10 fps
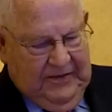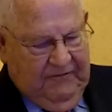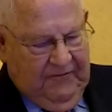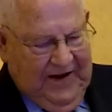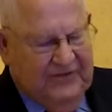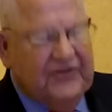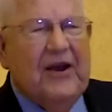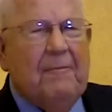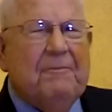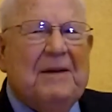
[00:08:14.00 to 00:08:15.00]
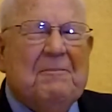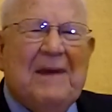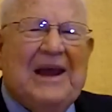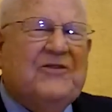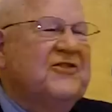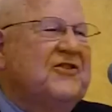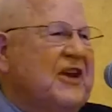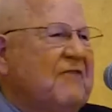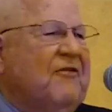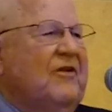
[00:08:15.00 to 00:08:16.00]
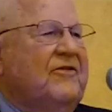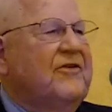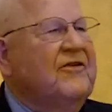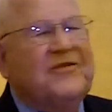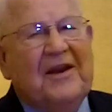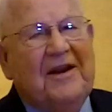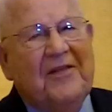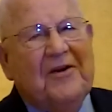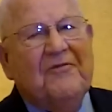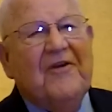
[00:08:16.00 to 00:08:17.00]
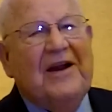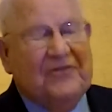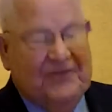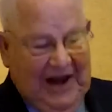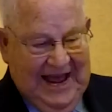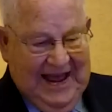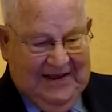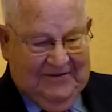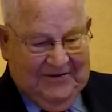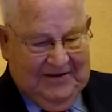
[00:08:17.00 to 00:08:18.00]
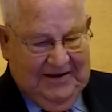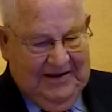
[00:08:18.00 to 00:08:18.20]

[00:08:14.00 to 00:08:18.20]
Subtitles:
The friendship that makes differences in other friends' lives.